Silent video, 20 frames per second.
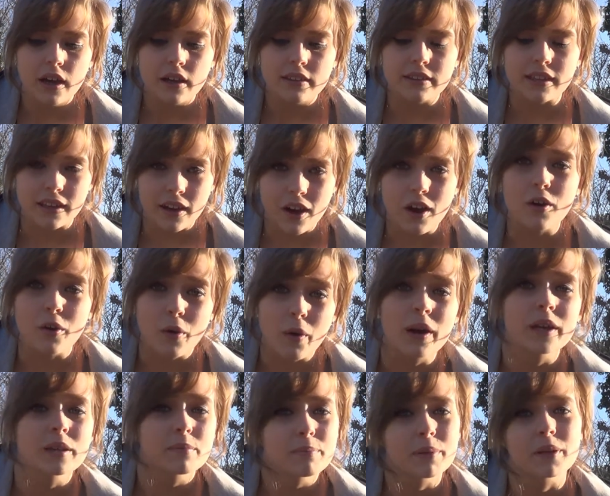they are
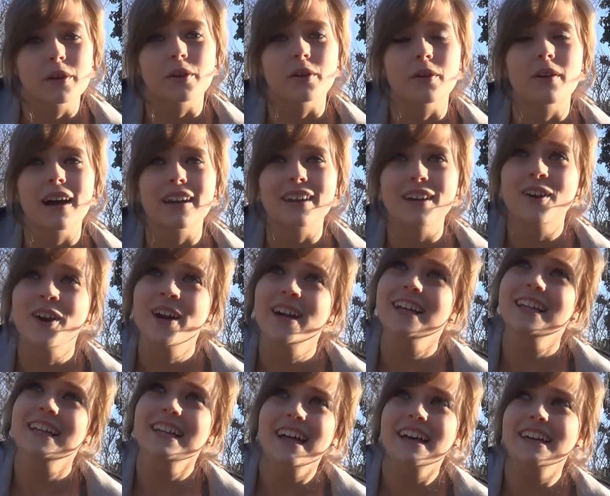quite blue, and I
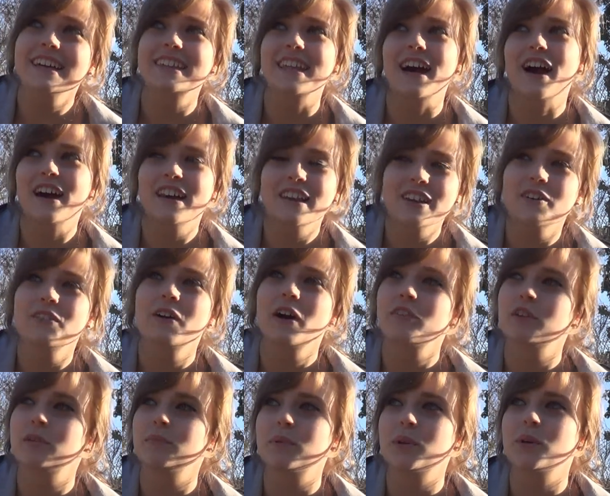really like that. I love
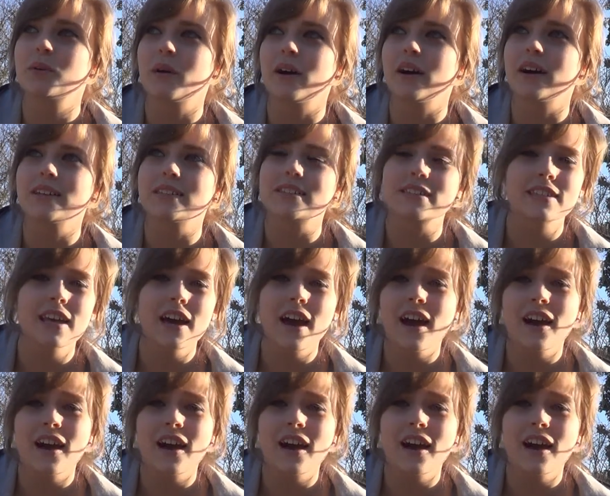having blue eyes.